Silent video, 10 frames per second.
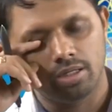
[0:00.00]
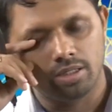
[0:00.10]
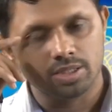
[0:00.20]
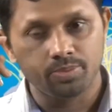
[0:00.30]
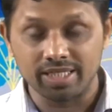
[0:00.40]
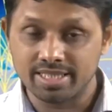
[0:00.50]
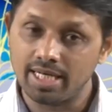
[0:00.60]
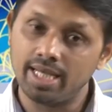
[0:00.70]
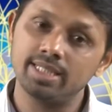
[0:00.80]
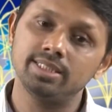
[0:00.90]

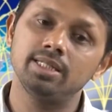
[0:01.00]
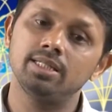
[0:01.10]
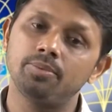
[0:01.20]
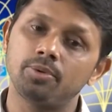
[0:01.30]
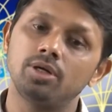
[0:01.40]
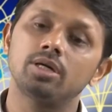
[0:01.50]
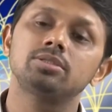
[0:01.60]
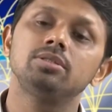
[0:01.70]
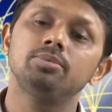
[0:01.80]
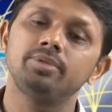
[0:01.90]
specialize in the
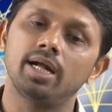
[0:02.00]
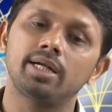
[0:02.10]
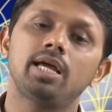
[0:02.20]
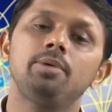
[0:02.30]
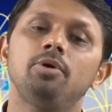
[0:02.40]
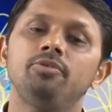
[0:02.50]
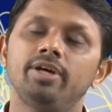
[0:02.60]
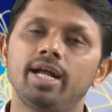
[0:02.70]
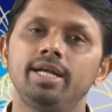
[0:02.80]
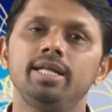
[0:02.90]
production of that type of
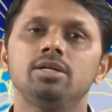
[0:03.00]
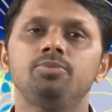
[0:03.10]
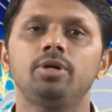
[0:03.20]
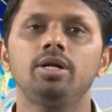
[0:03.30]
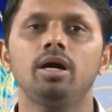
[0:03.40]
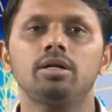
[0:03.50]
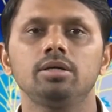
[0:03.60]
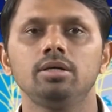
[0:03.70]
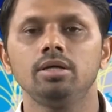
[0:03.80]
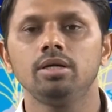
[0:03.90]
variety of product
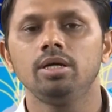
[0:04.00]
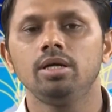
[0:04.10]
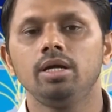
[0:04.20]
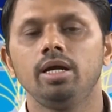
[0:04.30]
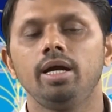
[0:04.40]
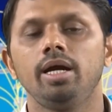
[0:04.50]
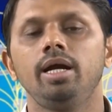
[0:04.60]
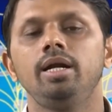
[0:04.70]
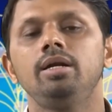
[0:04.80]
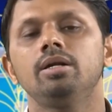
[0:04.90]

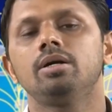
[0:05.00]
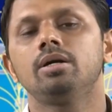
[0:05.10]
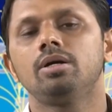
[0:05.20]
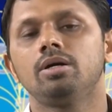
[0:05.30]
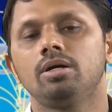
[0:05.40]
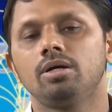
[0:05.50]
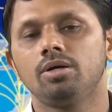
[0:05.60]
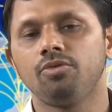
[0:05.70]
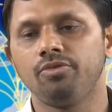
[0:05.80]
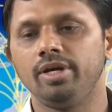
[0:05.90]
and
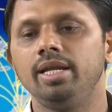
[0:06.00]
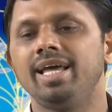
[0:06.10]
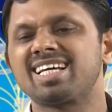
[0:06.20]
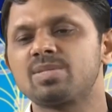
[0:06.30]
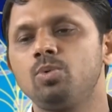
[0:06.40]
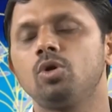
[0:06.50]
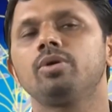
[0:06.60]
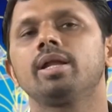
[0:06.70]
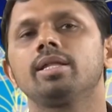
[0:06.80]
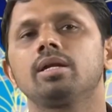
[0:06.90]
will export
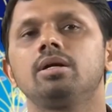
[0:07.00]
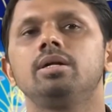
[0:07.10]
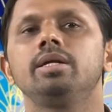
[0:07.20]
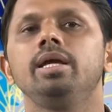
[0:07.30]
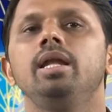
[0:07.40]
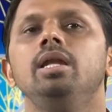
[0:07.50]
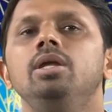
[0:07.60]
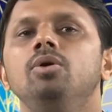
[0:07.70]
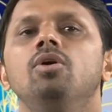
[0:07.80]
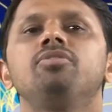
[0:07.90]
to another country in
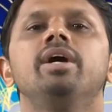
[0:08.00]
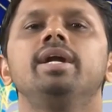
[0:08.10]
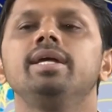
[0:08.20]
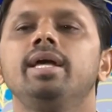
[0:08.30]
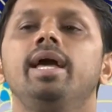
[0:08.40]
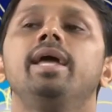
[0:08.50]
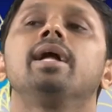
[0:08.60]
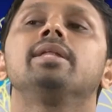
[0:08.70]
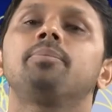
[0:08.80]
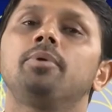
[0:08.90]
lieu of getting
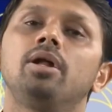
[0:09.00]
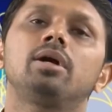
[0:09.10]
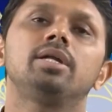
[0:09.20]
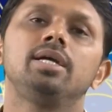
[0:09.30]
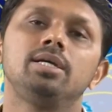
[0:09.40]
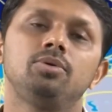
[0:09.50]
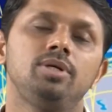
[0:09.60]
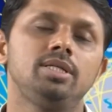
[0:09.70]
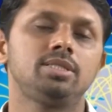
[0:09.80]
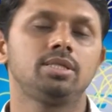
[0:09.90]
another product
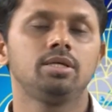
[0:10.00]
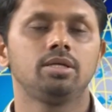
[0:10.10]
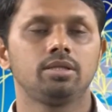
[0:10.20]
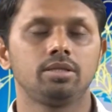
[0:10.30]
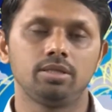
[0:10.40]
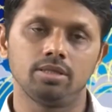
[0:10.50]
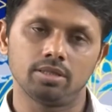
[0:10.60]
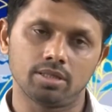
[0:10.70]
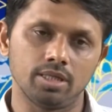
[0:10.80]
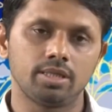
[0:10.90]
which
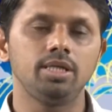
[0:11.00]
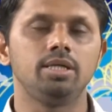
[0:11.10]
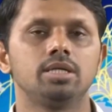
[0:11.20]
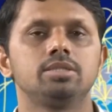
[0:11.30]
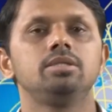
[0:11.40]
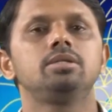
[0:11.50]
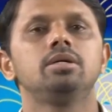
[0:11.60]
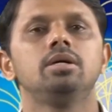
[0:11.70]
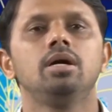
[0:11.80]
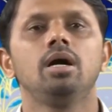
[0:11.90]
the country does not
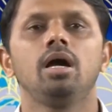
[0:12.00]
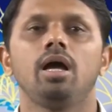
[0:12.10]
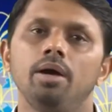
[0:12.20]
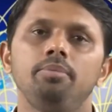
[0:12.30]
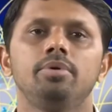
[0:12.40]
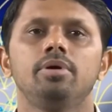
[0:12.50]
have